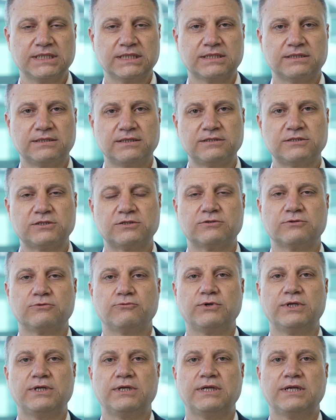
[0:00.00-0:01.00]
This
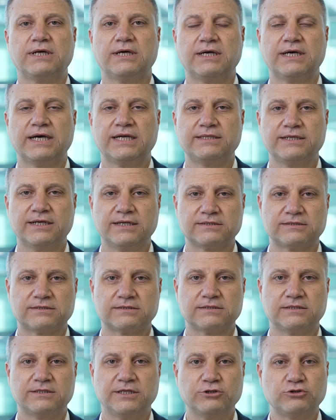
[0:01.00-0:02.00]
will
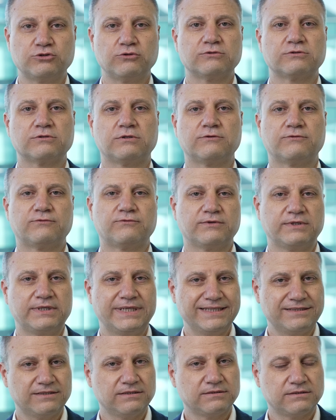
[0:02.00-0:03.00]
address the issues of
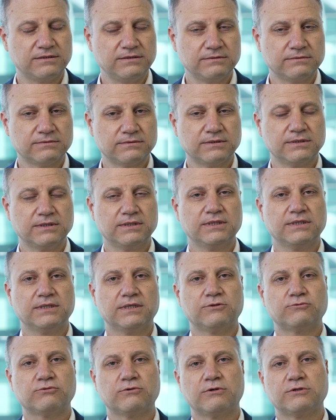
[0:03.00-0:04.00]
latency.
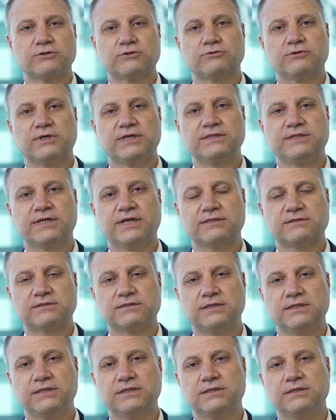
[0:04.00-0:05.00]
It will also address
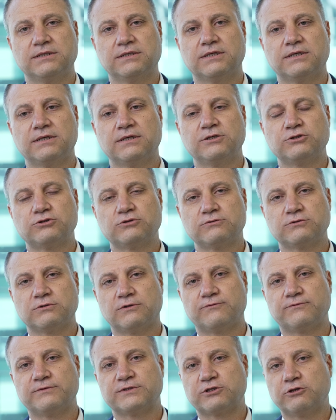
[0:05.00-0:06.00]
the issues
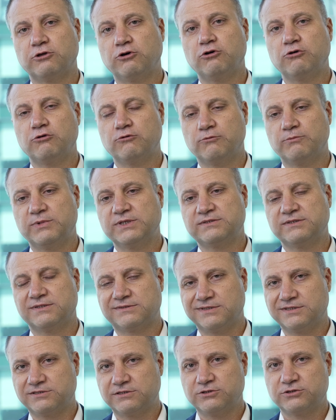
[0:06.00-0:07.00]
of slow business
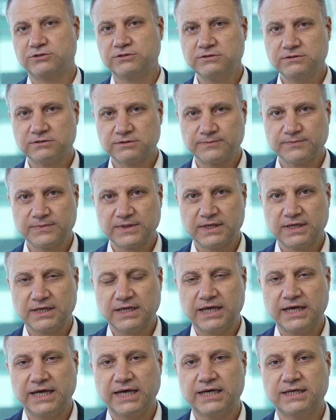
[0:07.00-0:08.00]
decisions,
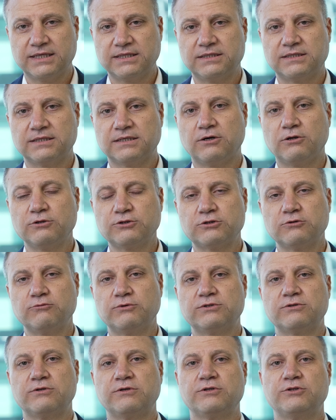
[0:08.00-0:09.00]
and also
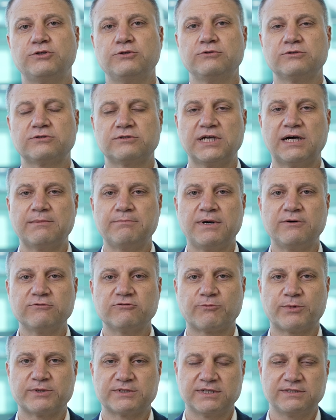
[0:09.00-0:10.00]
it will reduce the amount
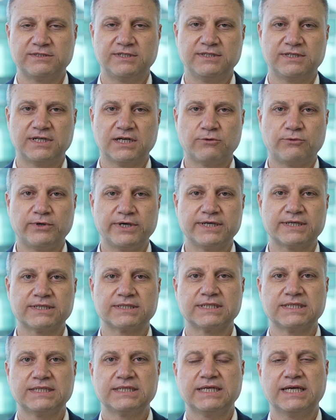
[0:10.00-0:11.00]
of processing required
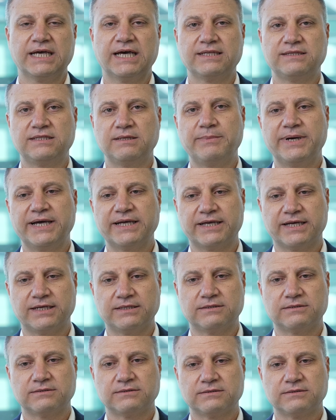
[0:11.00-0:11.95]
at the back end.